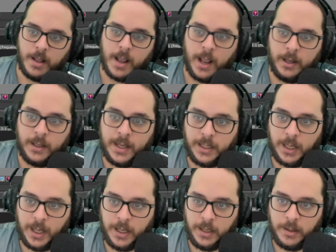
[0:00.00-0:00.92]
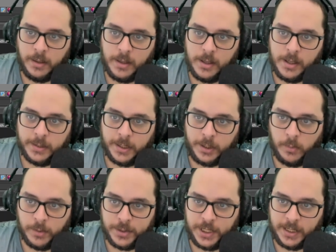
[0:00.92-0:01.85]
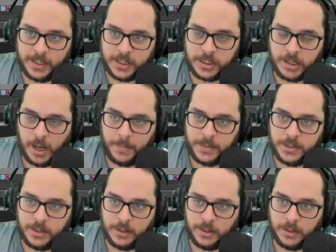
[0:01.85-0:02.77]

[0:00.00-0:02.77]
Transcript: Unlike A, that you will see the stripes